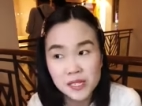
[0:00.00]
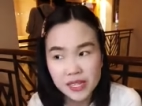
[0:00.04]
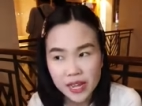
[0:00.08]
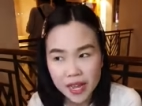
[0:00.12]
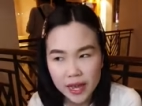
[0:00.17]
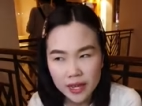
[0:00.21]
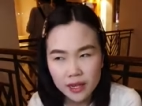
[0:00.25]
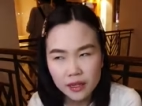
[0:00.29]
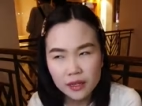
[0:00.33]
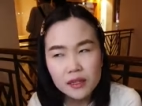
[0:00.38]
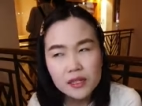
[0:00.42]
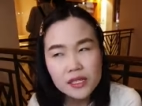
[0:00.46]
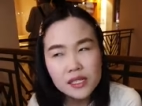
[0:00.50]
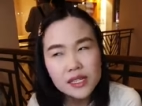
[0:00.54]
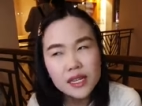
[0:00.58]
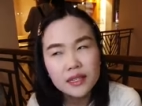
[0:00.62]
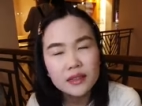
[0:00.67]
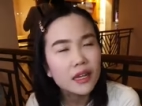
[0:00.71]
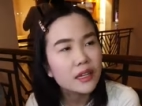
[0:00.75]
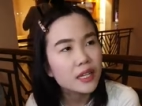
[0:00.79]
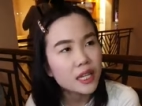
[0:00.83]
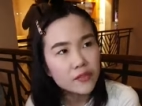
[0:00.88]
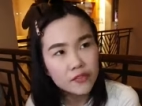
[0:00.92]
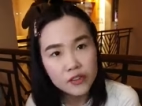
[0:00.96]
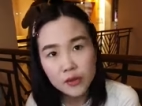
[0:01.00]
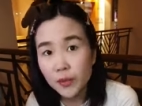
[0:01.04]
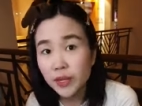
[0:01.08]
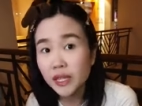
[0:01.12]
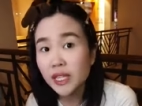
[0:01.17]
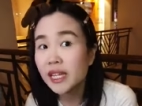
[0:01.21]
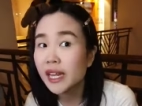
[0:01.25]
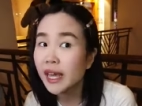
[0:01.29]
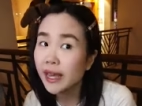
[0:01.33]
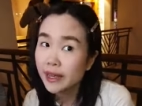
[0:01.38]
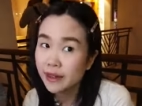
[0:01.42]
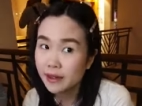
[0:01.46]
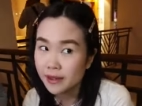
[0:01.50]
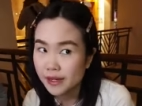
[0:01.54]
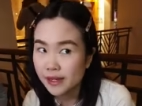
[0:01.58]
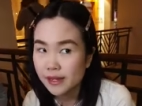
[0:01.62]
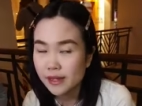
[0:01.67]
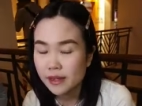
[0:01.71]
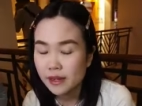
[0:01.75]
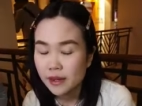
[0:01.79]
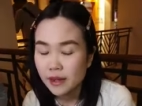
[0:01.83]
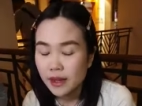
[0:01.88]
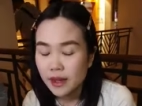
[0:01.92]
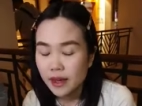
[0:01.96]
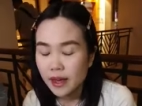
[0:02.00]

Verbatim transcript: styles that not everybody likes.